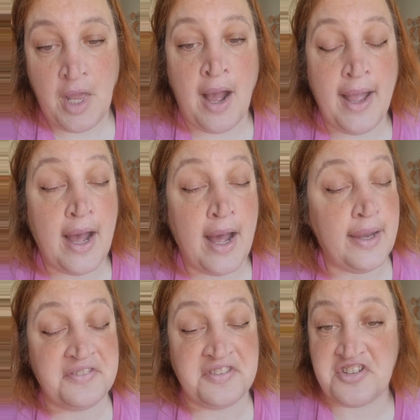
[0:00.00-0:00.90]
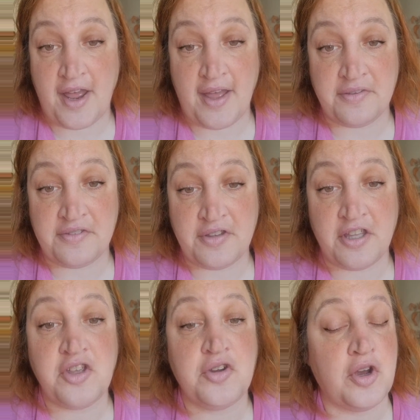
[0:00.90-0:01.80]
I highly suggest
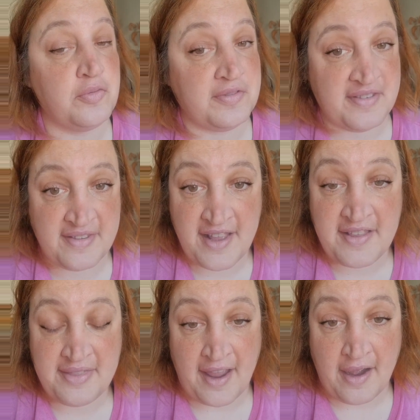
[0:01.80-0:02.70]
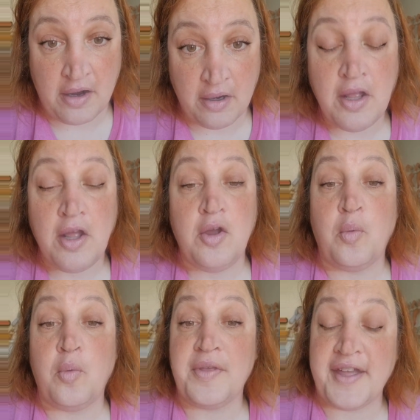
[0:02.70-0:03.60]
you don't sit there
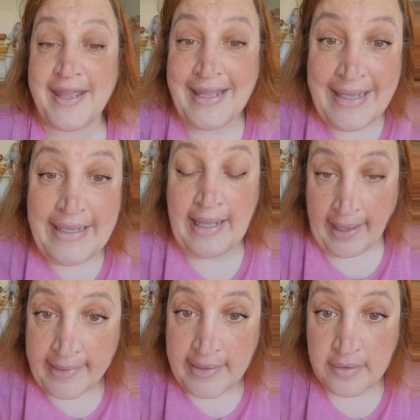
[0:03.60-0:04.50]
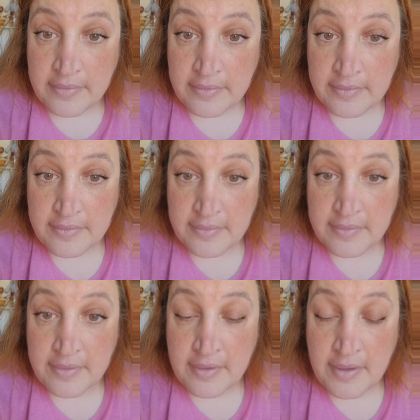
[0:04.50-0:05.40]
with a heat gun
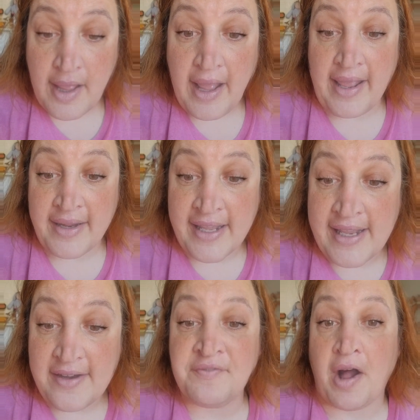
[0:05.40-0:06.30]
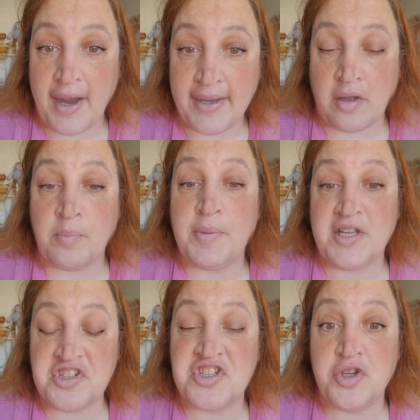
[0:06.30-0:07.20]
and heat vinyl,
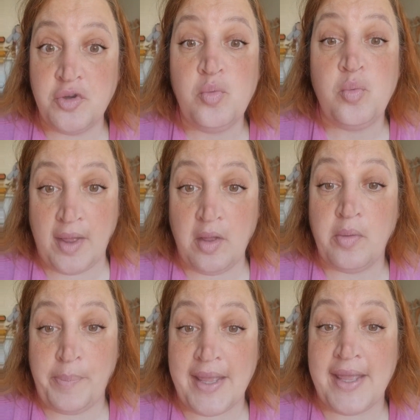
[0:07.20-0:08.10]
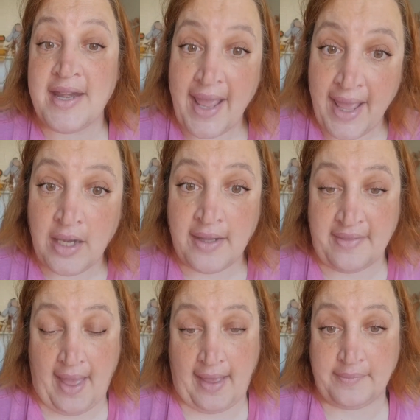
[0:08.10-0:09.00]
because you will be
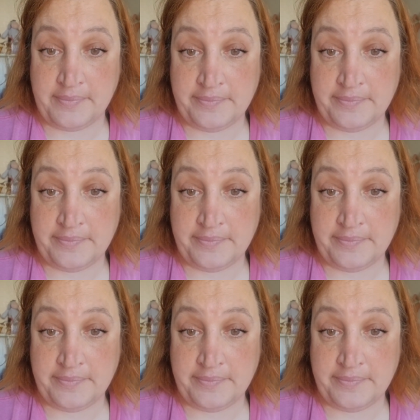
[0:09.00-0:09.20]
inhaling that.